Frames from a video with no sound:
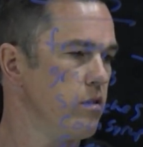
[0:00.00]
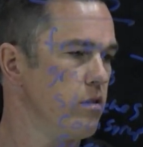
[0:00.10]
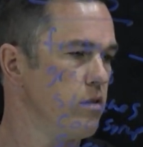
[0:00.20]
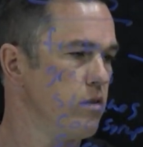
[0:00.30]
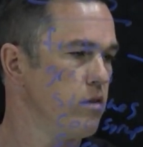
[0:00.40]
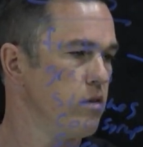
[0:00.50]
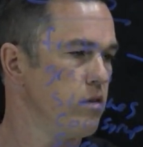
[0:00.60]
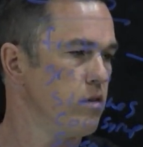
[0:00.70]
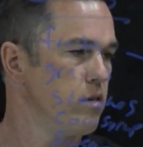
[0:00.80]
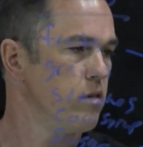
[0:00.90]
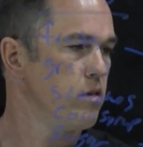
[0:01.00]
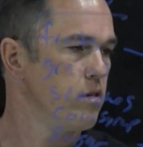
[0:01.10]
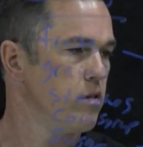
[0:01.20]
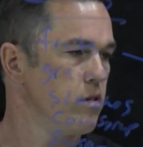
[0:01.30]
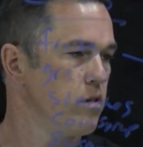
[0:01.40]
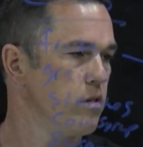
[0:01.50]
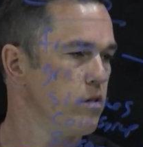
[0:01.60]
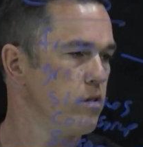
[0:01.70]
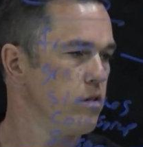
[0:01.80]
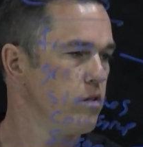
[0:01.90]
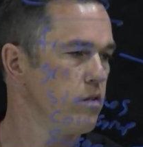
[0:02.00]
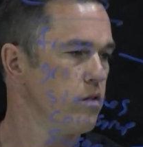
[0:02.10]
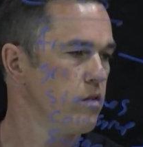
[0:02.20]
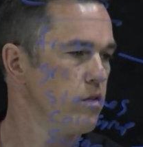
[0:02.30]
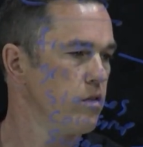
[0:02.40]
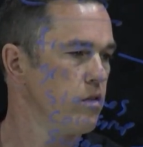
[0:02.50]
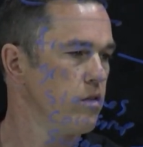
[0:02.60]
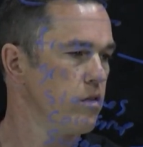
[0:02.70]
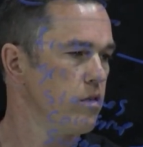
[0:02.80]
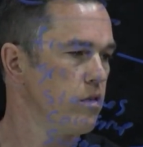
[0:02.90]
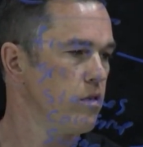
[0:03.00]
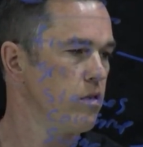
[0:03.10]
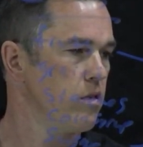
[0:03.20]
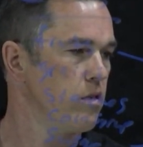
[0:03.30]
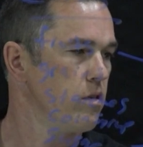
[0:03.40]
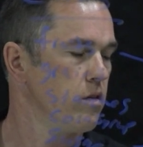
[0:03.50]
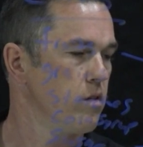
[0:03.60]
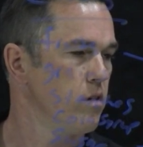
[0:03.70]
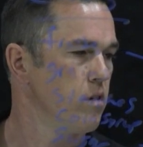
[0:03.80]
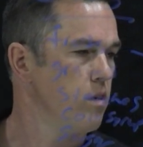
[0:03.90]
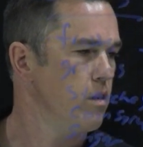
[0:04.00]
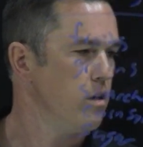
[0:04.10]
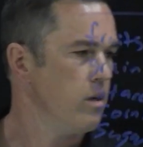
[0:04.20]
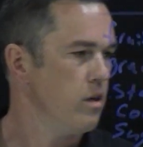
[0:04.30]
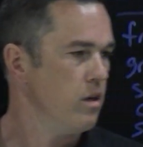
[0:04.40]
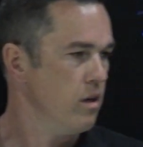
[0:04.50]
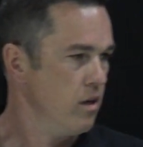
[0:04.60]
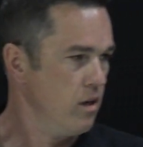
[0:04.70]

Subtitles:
No one is speaking in this clip.